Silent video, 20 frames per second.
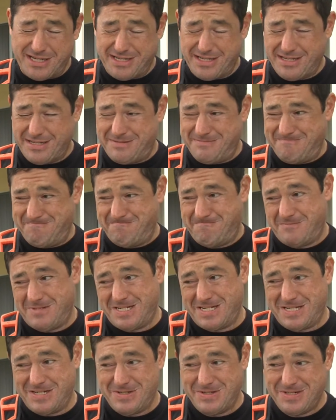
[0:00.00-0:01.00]
did, you
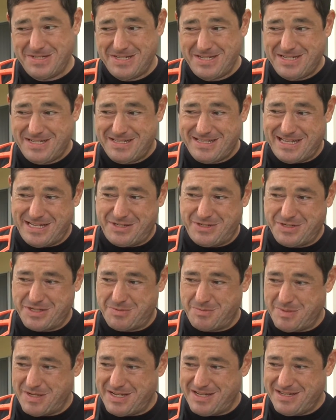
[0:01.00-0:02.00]
know? That's just
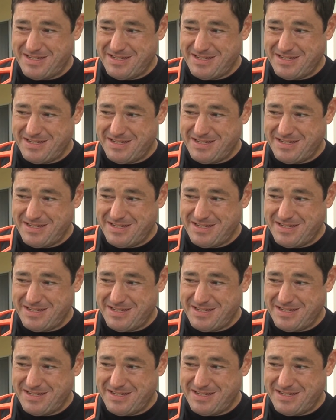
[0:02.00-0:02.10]
me.